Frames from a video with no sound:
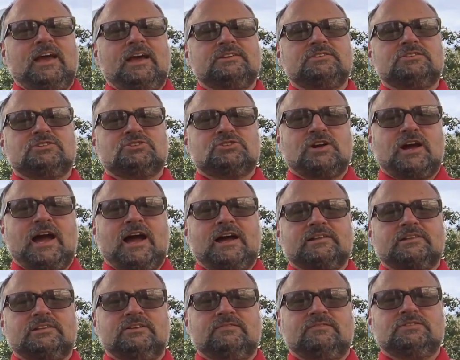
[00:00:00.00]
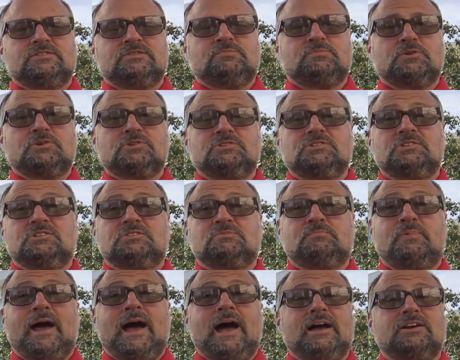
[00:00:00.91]
as attractive as a person that's
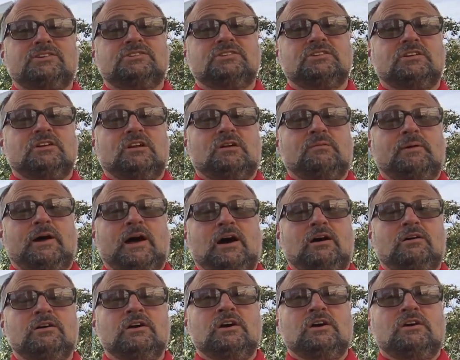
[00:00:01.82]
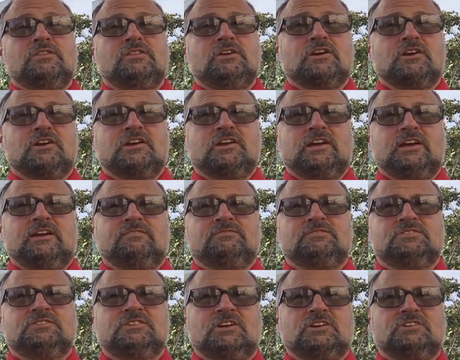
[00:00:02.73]
passionate about their
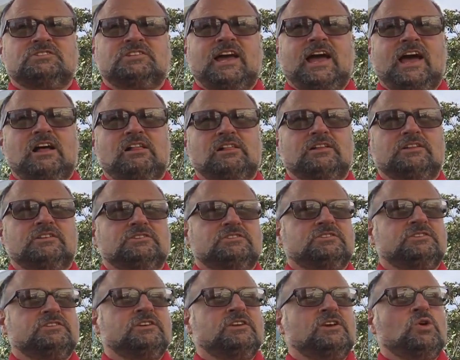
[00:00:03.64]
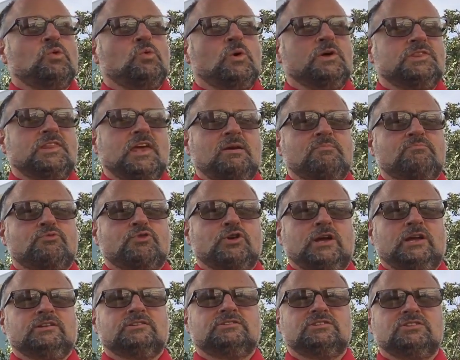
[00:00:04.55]
gifts, their talents, what they
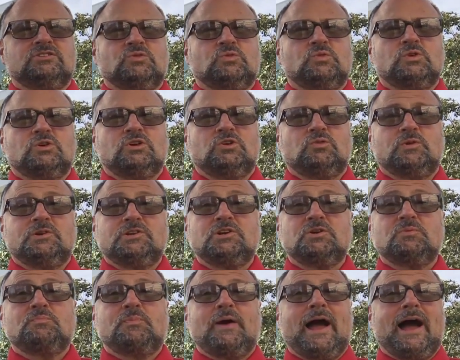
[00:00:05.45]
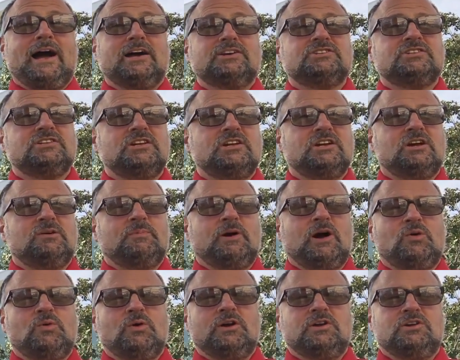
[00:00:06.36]
bring to the world. When you're passionate
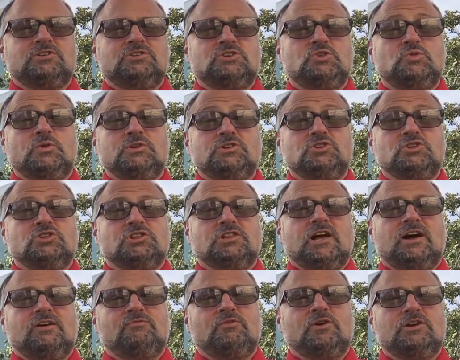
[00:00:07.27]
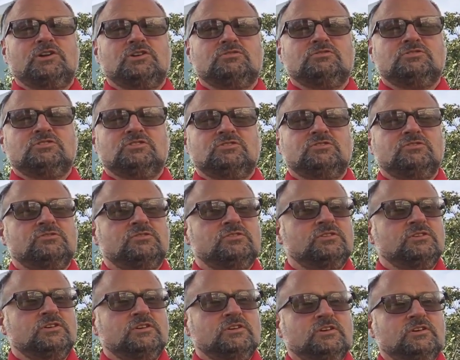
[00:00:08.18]
about what you do, when you love what you do,
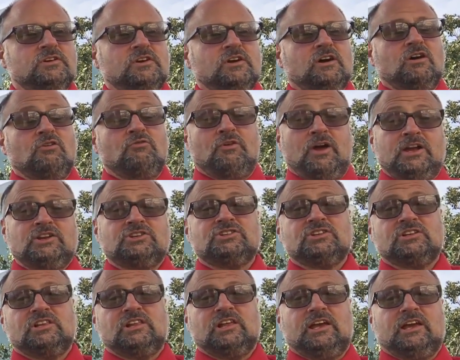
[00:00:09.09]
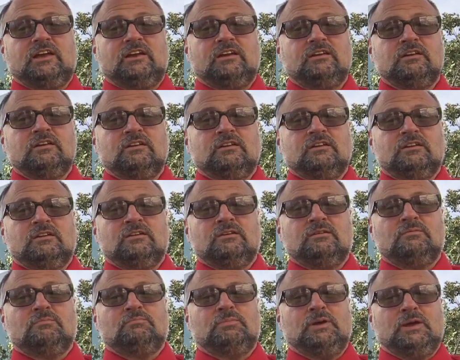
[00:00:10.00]
eventually
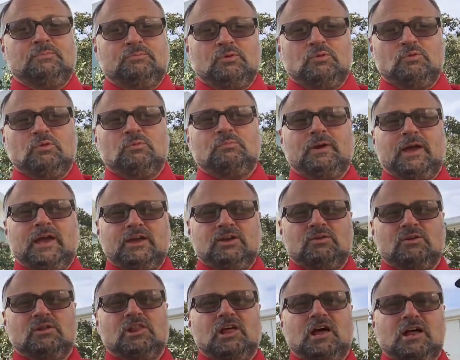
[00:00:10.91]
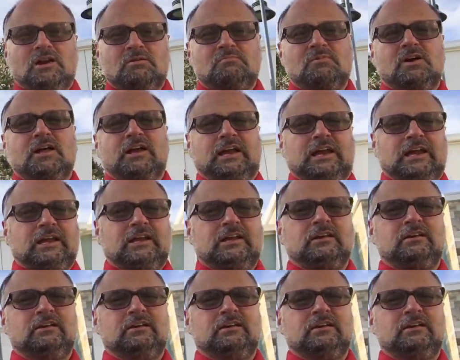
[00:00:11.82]
people will pay you a lot of money